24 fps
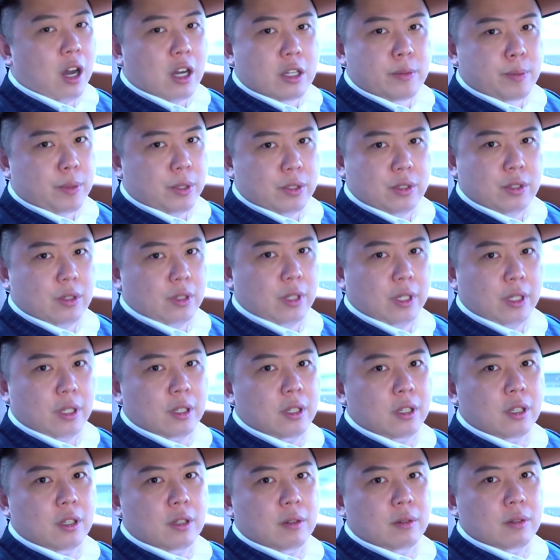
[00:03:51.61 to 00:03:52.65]
stocks personally.
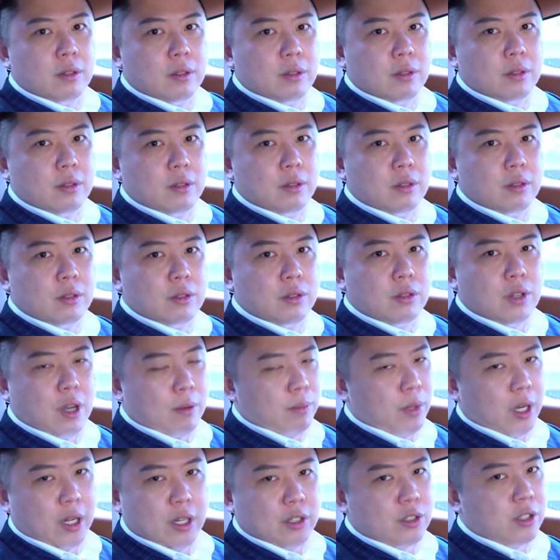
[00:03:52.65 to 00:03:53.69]
So
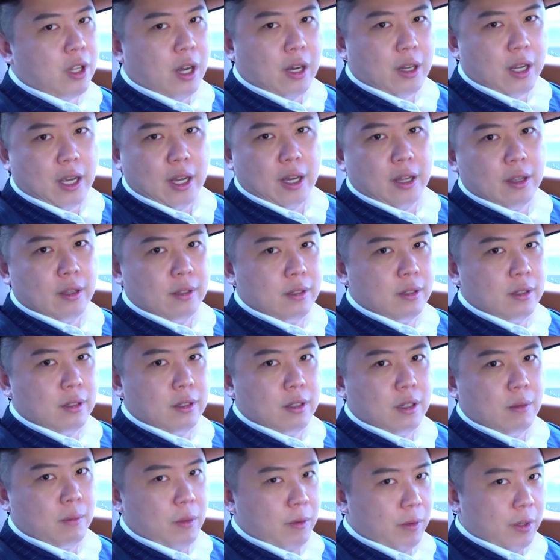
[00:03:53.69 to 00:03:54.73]
I'm not a stock guy.
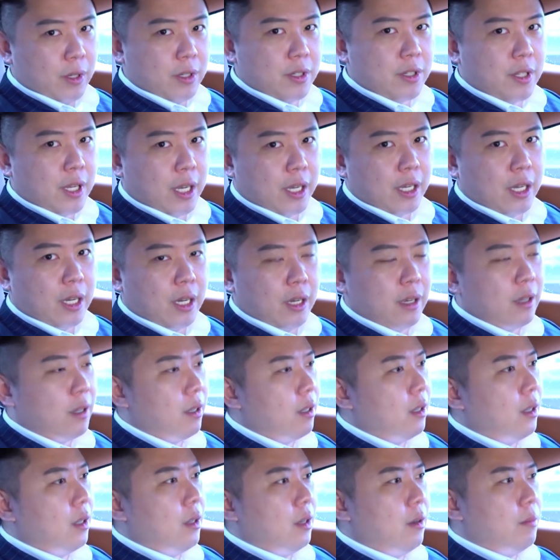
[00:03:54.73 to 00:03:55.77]
I'm a real estate guy.
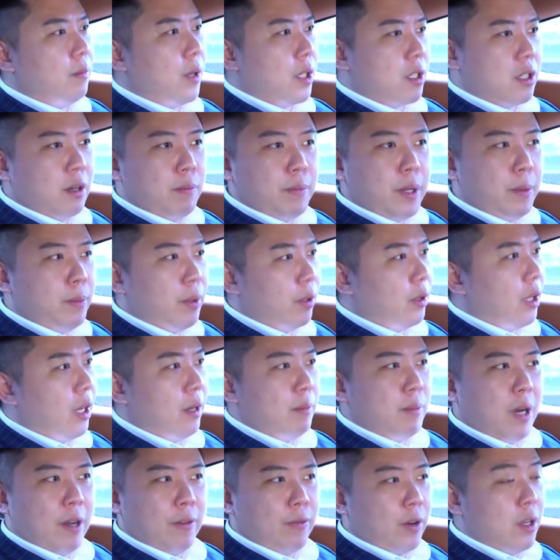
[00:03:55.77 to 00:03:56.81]
But some people,
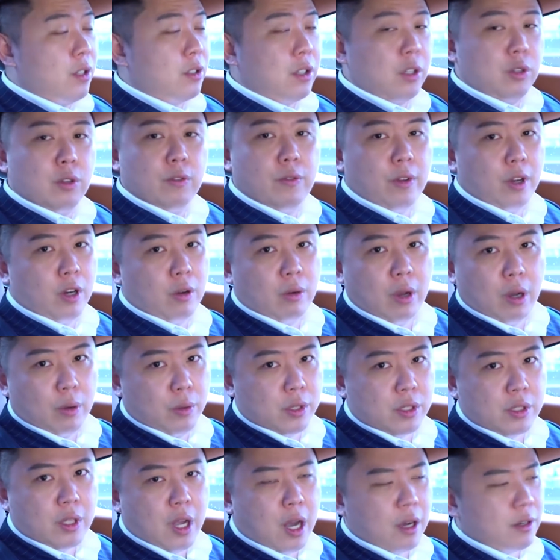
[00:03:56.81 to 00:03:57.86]
my friends, they do very well
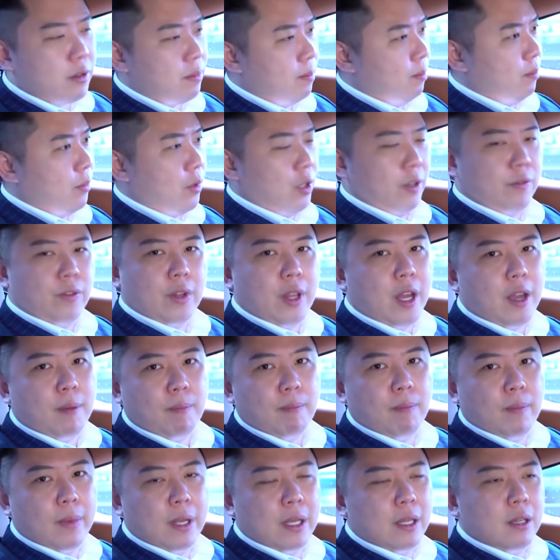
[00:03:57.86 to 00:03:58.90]
with stocks. Good for
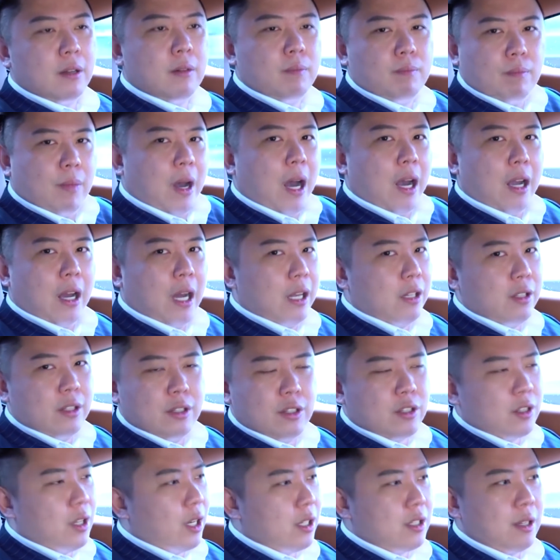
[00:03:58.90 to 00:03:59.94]
them.
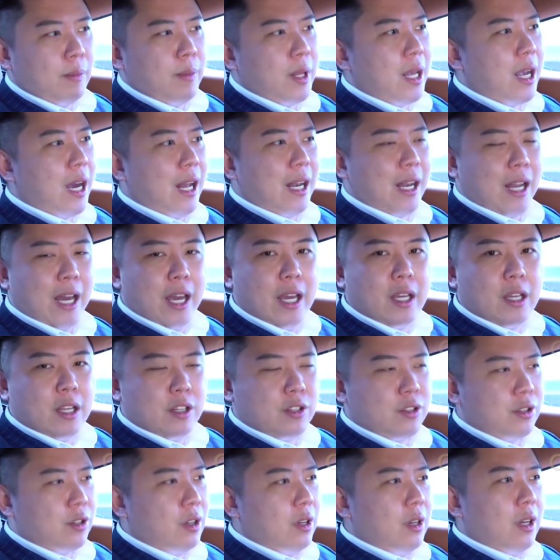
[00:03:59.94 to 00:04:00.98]
It's not something I like.
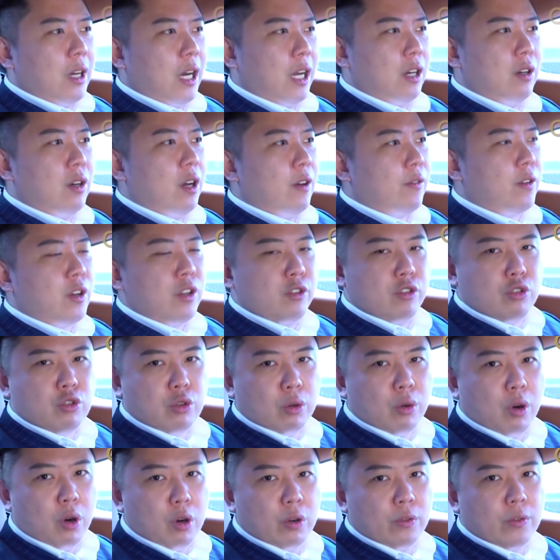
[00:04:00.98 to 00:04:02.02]
I don't have
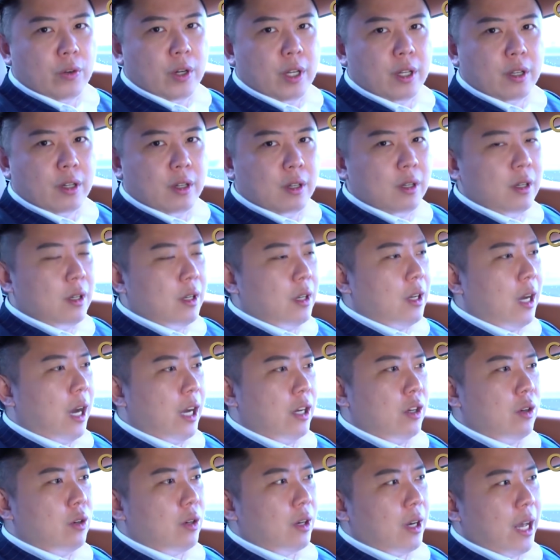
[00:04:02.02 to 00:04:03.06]
control over it.
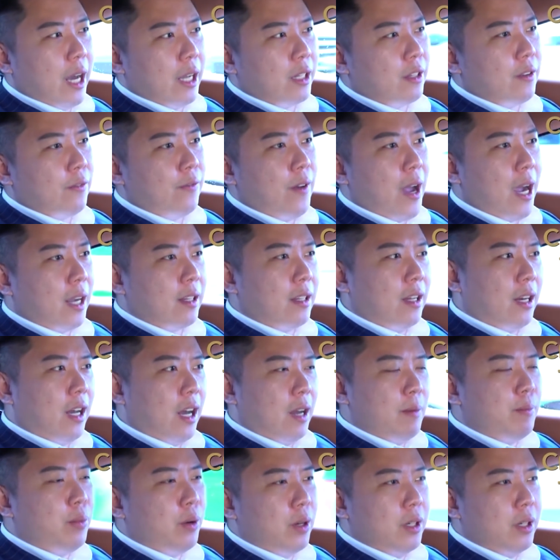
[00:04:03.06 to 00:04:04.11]
I don't like the fact that I